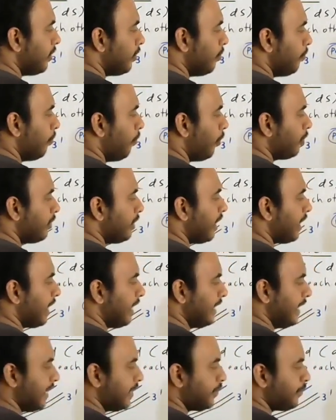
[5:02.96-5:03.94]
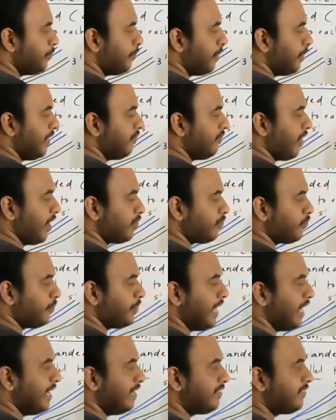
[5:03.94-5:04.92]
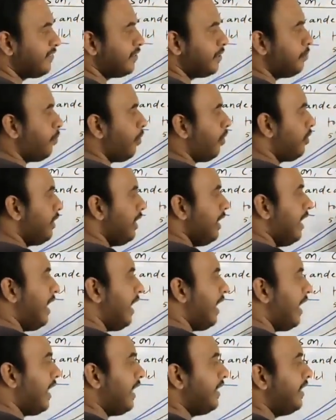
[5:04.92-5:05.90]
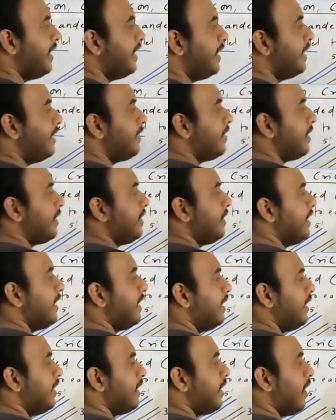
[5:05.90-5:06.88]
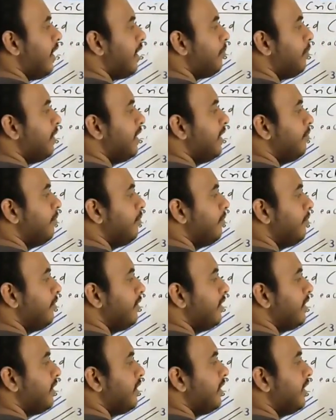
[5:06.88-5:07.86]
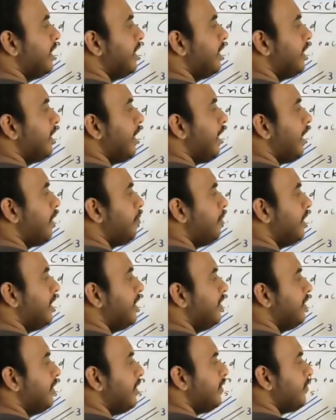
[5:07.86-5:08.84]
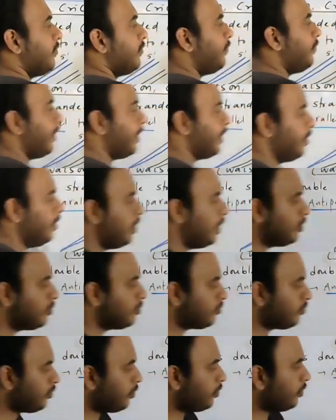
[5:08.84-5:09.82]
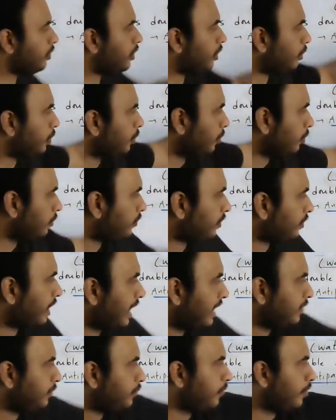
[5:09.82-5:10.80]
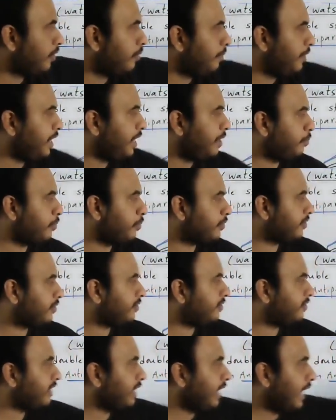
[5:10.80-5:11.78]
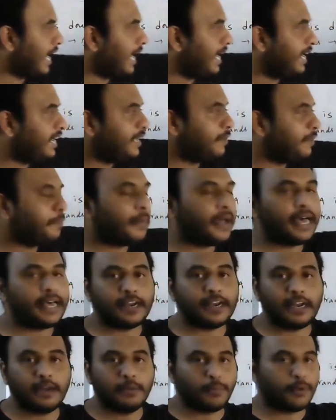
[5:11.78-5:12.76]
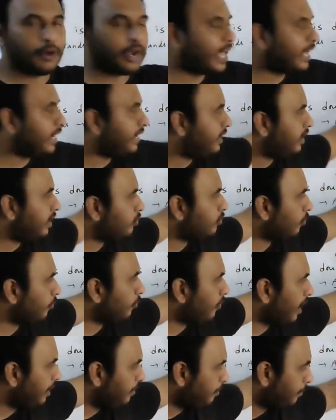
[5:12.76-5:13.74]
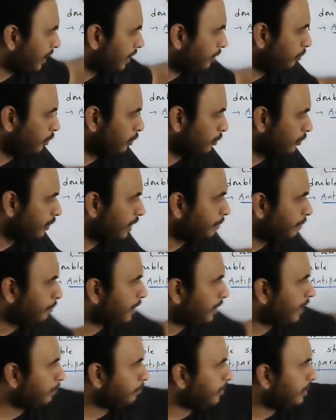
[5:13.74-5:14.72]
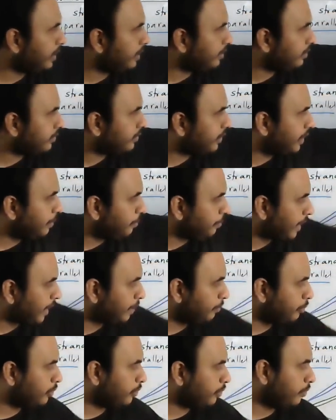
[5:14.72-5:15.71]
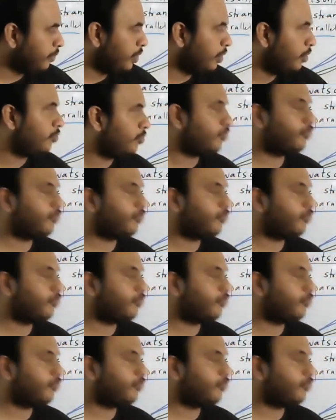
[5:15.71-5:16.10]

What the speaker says: Both are attached by phosphodiester bonds. And here the third carbon is free. So the two strands will be possessing anti-parallel polarity. So 5' to 3', 3' to